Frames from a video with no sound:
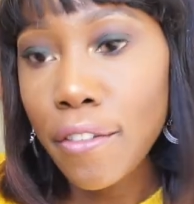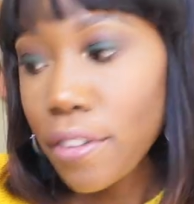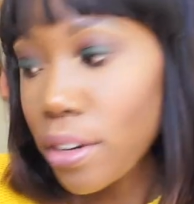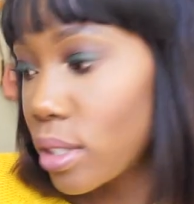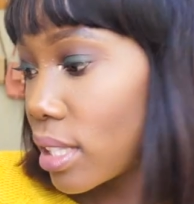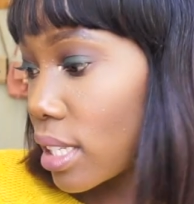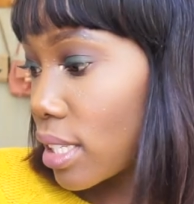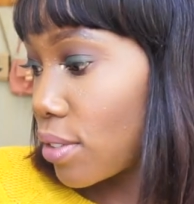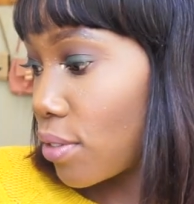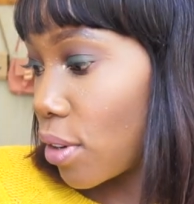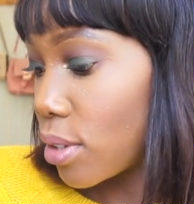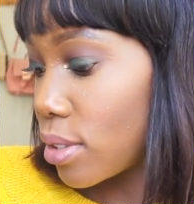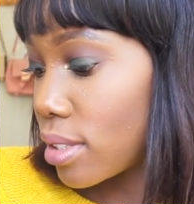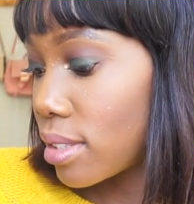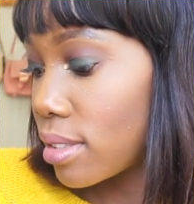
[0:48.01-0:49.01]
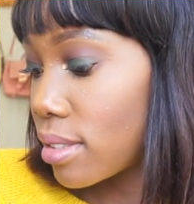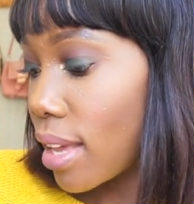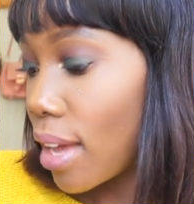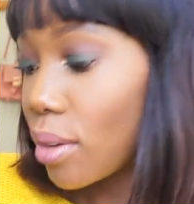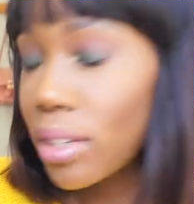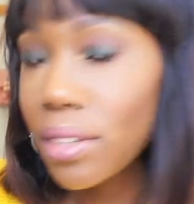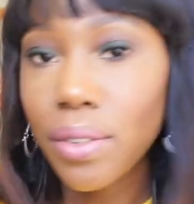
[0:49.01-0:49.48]
First things first,
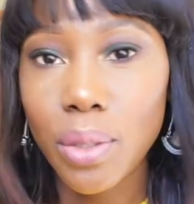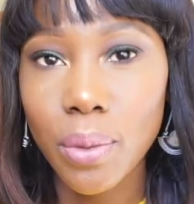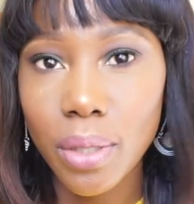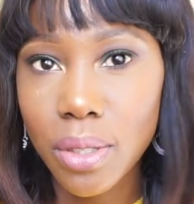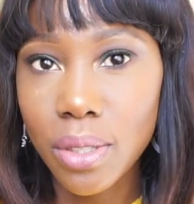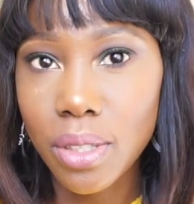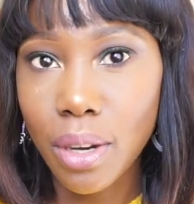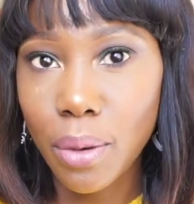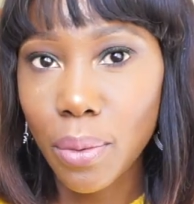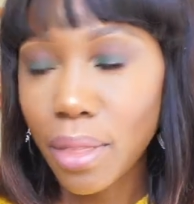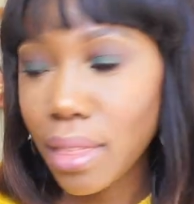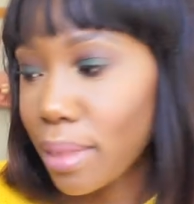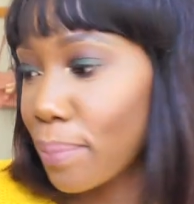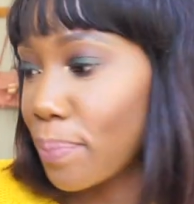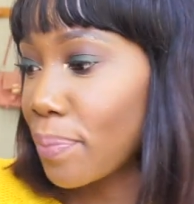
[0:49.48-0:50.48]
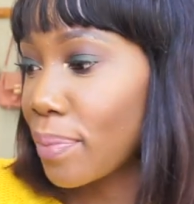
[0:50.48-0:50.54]
I don't even know what to start with.